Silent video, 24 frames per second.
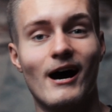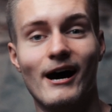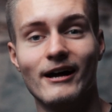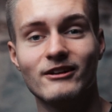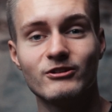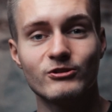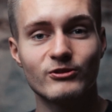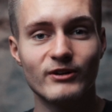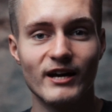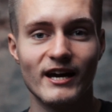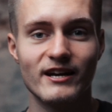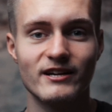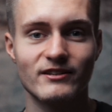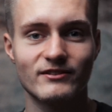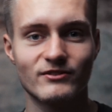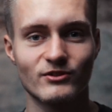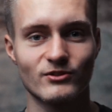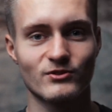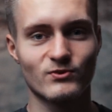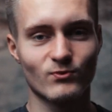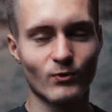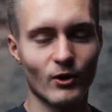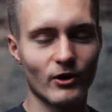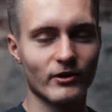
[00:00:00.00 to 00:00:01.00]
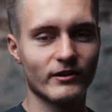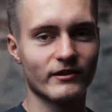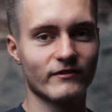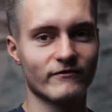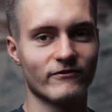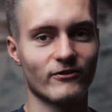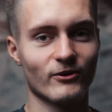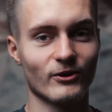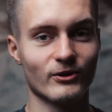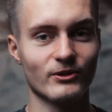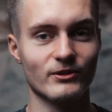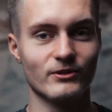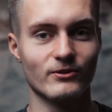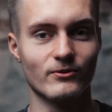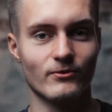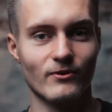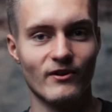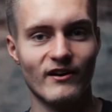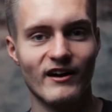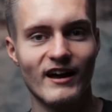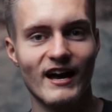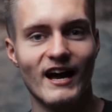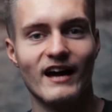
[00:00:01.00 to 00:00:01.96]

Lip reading: other editors working for you.